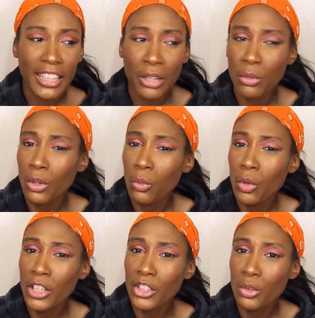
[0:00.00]
Like, well,
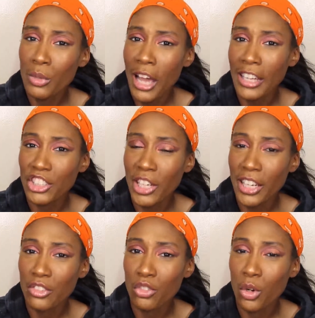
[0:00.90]
what are you not
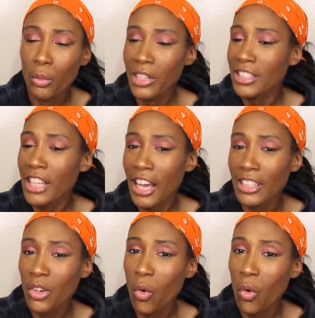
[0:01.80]
checking for when it's not